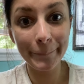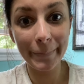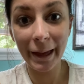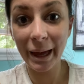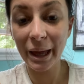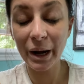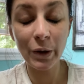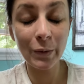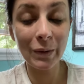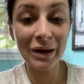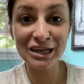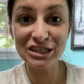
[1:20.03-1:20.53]

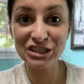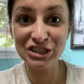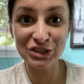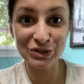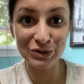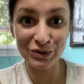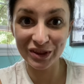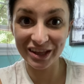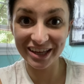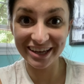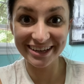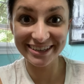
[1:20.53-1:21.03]
I don't want to
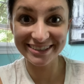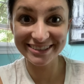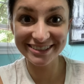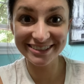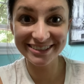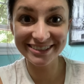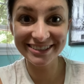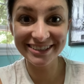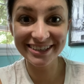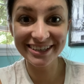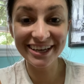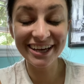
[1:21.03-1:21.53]
do
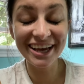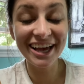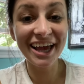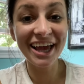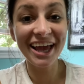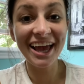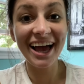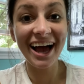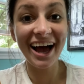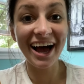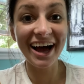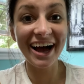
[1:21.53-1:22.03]
this.
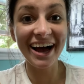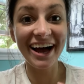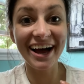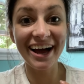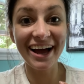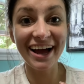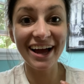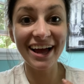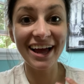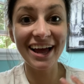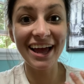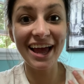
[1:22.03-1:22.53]

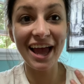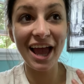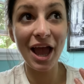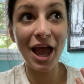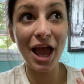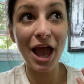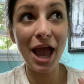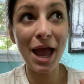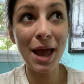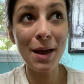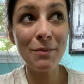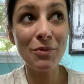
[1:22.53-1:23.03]
Uh,
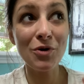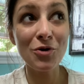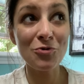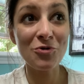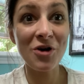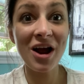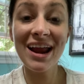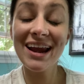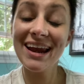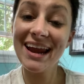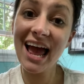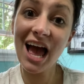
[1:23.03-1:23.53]
Amber
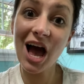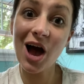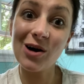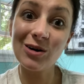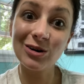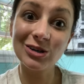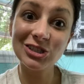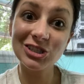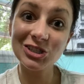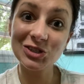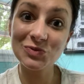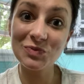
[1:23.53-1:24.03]
right
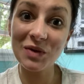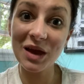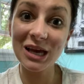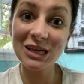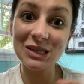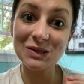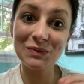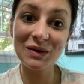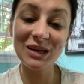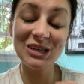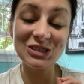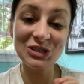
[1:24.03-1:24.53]
now just
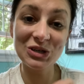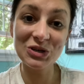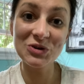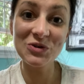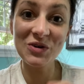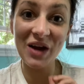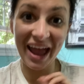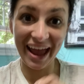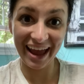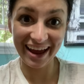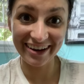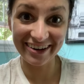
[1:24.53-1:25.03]
makes me
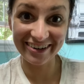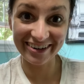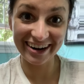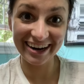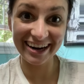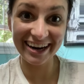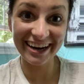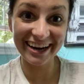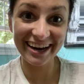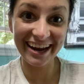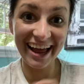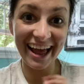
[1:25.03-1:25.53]
too
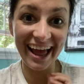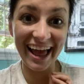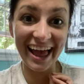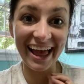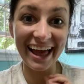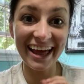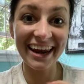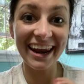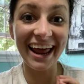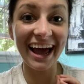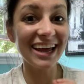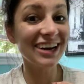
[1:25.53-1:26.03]
angry
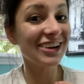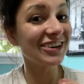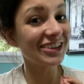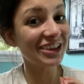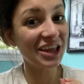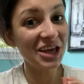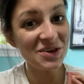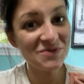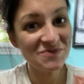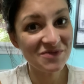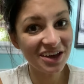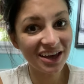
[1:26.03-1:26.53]
and I don't
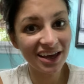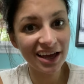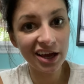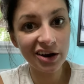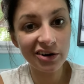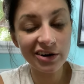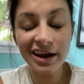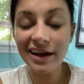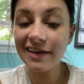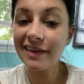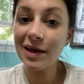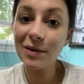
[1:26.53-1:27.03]
like being
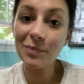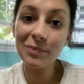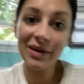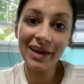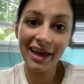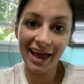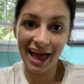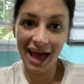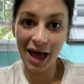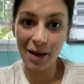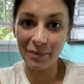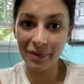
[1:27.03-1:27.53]
angry. I like
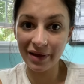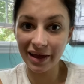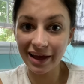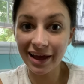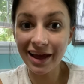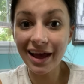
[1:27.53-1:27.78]
being happy.